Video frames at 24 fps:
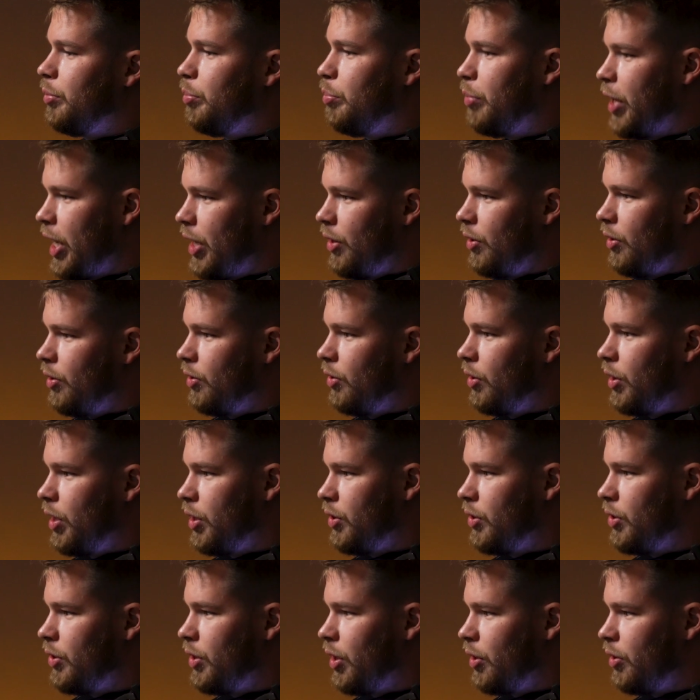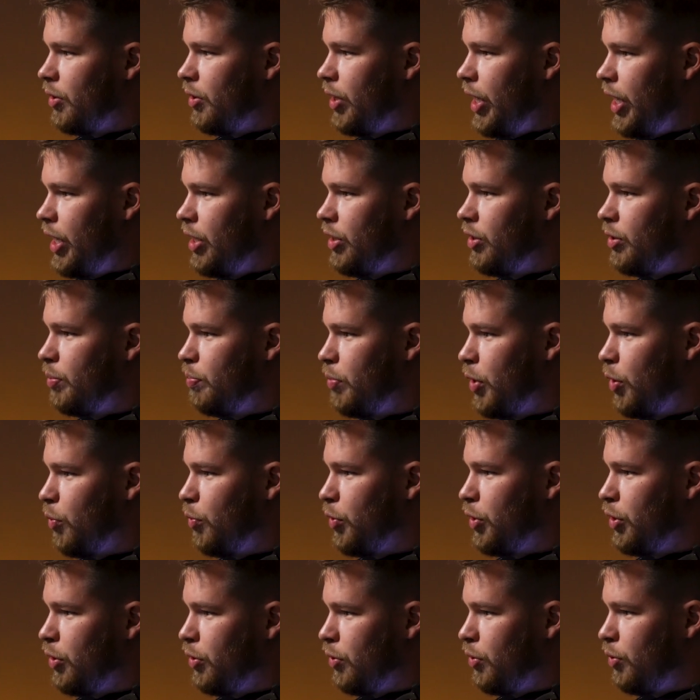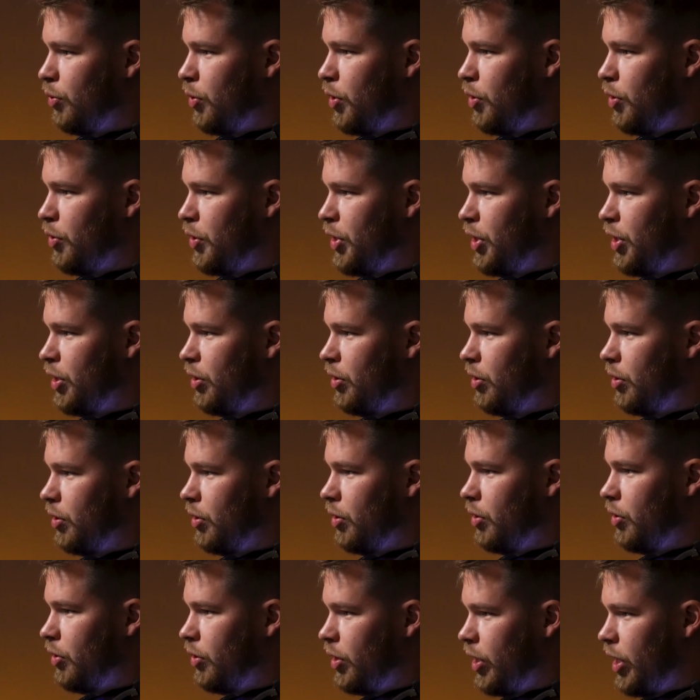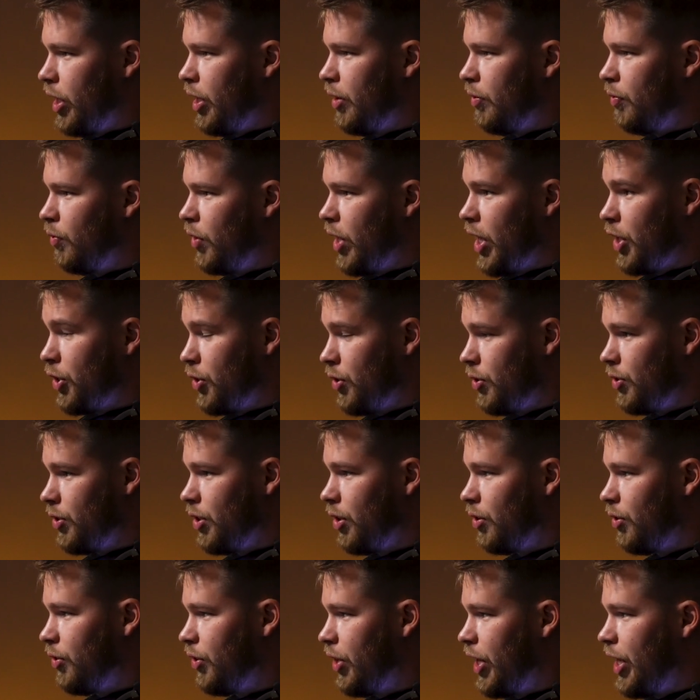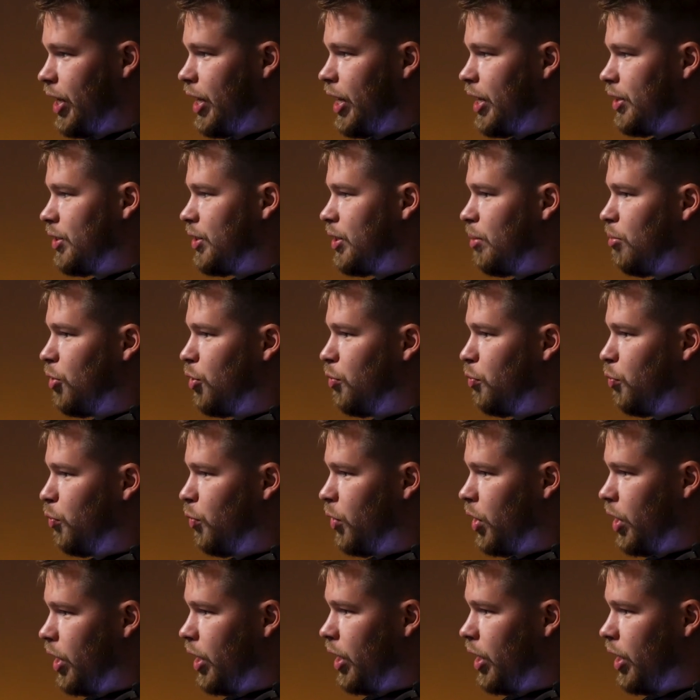better than stun grenades, but when you're throwing flash or stun grenade at someone